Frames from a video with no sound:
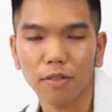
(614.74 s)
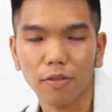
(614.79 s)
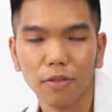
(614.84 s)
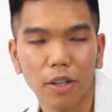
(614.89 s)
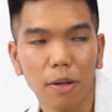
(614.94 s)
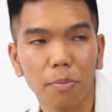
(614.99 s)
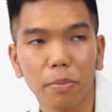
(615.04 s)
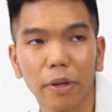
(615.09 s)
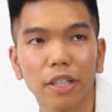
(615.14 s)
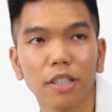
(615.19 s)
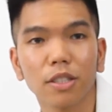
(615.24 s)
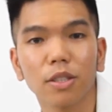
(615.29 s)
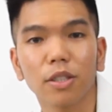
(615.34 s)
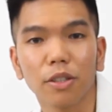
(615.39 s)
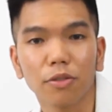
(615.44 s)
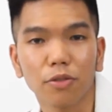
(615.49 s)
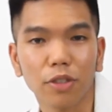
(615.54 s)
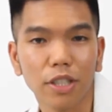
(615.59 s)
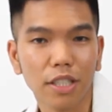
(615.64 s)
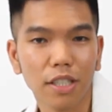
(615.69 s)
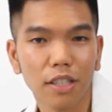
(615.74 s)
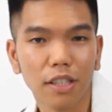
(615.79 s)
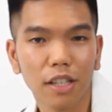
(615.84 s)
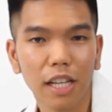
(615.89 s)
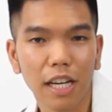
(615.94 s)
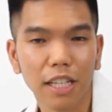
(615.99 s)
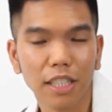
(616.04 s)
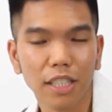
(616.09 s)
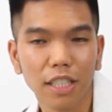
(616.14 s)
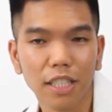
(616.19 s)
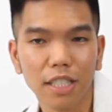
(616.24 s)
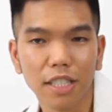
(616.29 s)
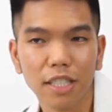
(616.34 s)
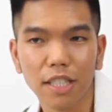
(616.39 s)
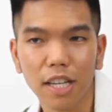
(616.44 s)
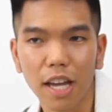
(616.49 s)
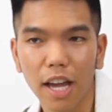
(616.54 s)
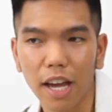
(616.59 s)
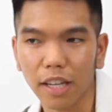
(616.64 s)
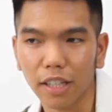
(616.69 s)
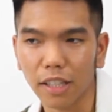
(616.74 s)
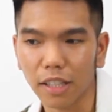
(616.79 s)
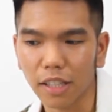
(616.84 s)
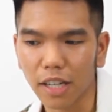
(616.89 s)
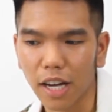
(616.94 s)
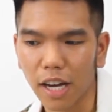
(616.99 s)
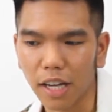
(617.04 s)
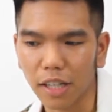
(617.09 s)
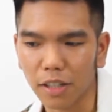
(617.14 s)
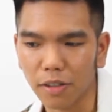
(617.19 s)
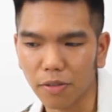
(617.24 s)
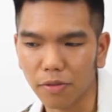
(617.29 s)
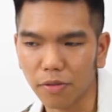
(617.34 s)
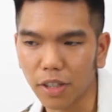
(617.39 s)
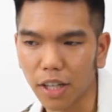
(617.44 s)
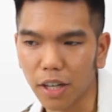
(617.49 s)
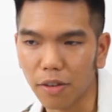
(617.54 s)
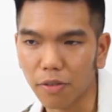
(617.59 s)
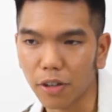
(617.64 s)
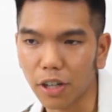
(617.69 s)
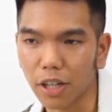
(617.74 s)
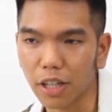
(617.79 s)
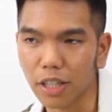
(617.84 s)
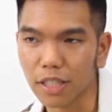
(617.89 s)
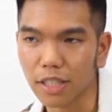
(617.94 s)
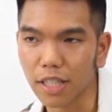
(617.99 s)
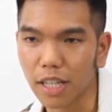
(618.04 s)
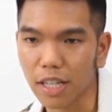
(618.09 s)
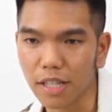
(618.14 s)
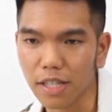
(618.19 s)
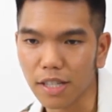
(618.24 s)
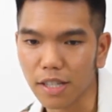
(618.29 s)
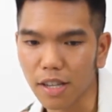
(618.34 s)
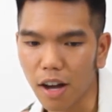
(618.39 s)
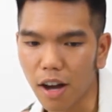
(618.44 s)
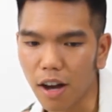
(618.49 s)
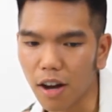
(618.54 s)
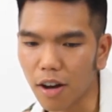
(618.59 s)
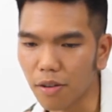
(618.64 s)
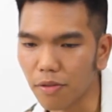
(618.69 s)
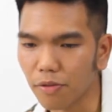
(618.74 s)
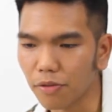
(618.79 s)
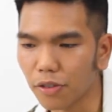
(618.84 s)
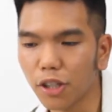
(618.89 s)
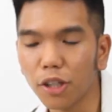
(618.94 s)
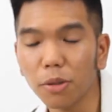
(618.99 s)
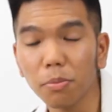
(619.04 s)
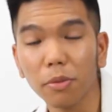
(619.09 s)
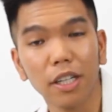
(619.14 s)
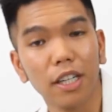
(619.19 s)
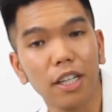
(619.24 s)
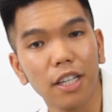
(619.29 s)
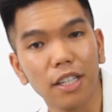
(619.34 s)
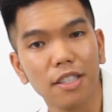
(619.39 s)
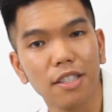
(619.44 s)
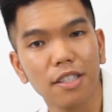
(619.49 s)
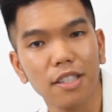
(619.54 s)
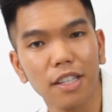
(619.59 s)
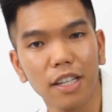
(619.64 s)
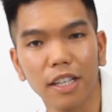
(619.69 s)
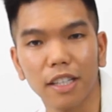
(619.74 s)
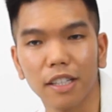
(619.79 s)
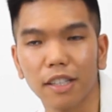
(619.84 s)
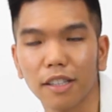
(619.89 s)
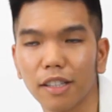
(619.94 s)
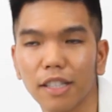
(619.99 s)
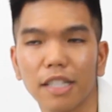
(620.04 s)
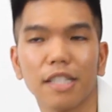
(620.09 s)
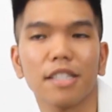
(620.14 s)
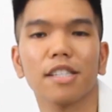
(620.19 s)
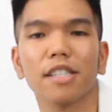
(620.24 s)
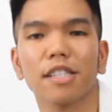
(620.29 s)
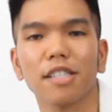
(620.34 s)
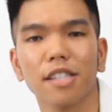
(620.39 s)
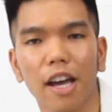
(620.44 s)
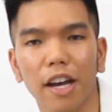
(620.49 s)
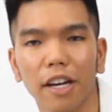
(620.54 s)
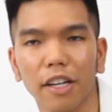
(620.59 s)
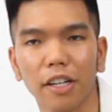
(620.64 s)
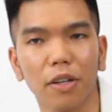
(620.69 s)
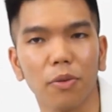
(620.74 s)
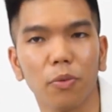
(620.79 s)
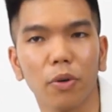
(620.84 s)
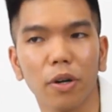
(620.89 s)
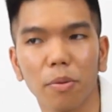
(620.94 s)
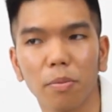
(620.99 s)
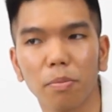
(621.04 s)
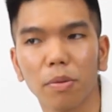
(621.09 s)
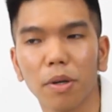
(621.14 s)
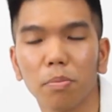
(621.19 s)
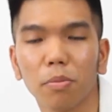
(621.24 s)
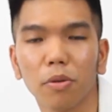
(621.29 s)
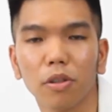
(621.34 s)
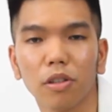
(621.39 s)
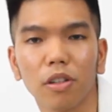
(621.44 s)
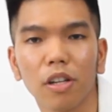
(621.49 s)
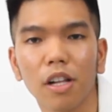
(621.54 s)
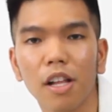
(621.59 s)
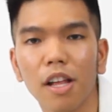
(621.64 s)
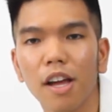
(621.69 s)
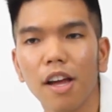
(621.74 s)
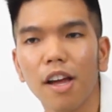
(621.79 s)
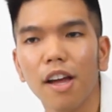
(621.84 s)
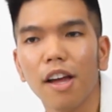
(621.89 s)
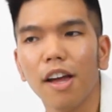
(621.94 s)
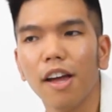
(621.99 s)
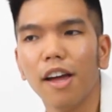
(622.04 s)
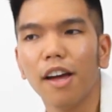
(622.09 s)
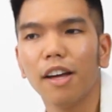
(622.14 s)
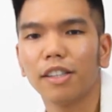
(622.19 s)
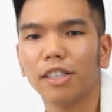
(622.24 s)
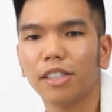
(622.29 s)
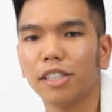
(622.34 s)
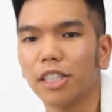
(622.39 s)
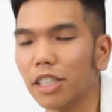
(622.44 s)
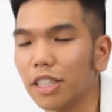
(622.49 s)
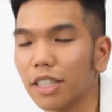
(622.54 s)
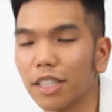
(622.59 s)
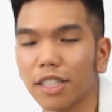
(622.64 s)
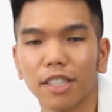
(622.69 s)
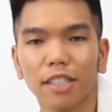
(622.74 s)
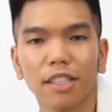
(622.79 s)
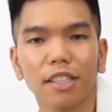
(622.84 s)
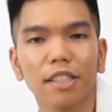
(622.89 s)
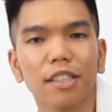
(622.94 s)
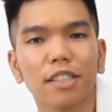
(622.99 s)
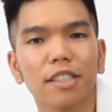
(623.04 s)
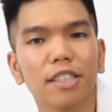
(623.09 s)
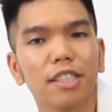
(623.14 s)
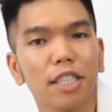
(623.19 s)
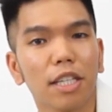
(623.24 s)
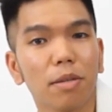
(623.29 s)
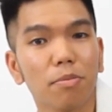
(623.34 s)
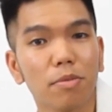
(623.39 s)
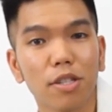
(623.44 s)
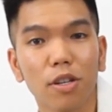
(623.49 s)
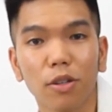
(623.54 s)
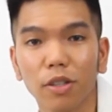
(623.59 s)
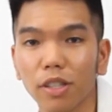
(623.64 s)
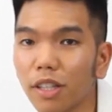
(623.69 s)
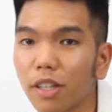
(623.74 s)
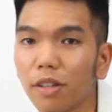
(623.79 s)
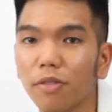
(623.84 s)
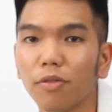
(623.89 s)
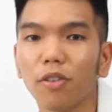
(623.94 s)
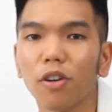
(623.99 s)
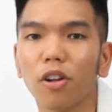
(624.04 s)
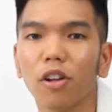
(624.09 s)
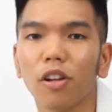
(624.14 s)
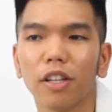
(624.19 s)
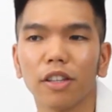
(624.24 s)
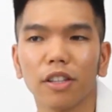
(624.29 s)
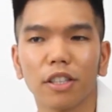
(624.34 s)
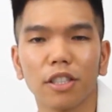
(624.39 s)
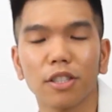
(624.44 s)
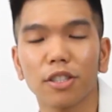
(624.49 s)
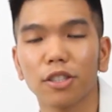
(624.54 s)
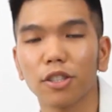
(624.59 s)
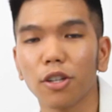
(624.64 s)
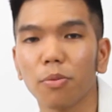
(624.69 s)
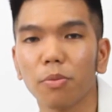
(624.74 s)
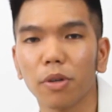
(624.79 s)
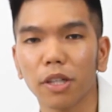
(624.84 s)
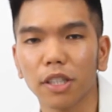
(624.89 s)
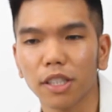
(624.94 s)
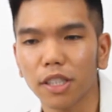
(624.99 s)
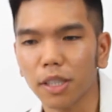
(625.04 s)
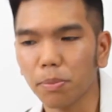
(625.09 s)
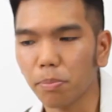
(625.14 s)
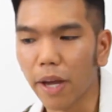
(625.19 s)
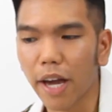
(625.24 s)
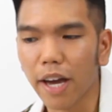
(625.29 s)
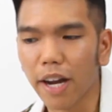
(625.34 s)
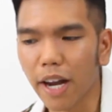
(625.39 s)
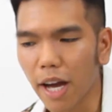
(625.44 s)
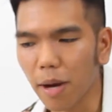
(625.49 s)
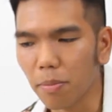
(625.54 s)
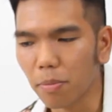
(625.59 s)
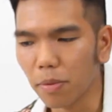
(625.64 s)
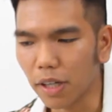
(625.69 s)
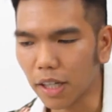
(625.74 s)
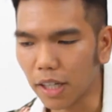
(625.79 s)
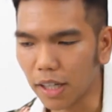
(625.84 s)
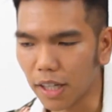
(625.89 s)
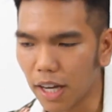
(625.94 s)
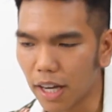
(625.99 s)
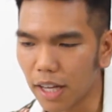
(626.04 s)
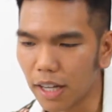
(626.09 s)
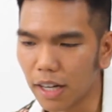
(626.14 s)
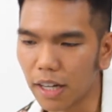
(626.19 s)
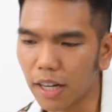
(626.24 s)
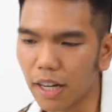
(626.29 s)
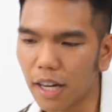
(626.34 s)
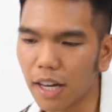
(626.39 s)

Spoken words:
compared to her recent collections, and it kind of gave her a sense of humanness in this society where people just seem so evil and there's so much bad happening. And